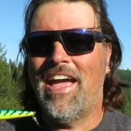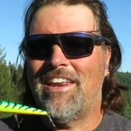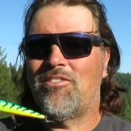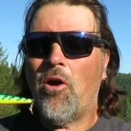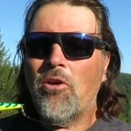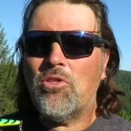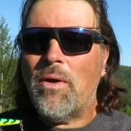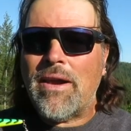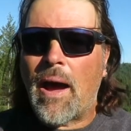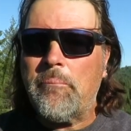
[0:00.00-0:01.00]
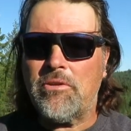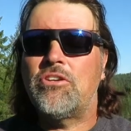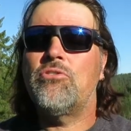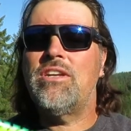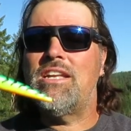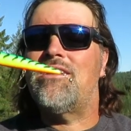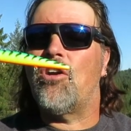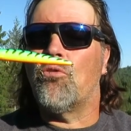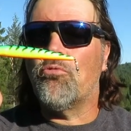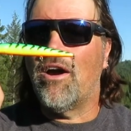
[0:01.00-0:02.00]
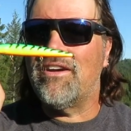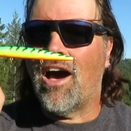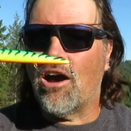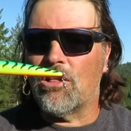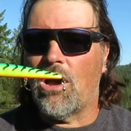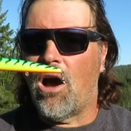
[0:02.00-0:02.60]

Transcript: And it's also an opportunity to run a,